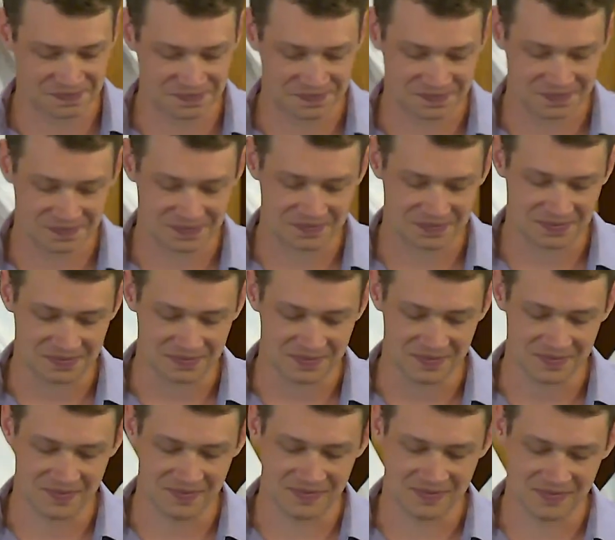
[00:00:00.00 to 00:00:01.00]

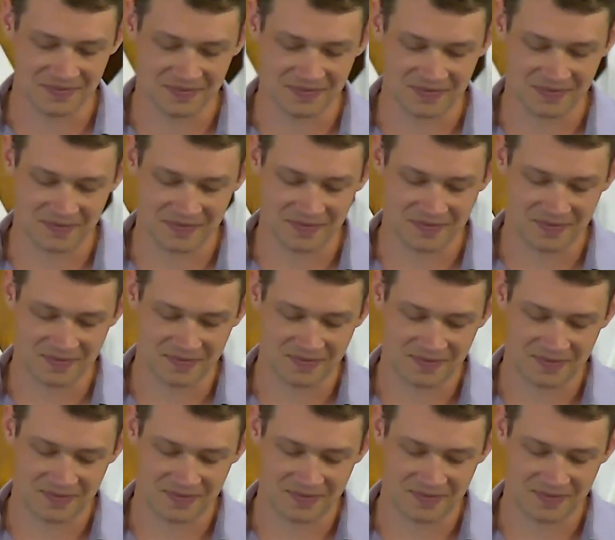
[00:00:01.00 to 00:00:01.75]
Nothing is said.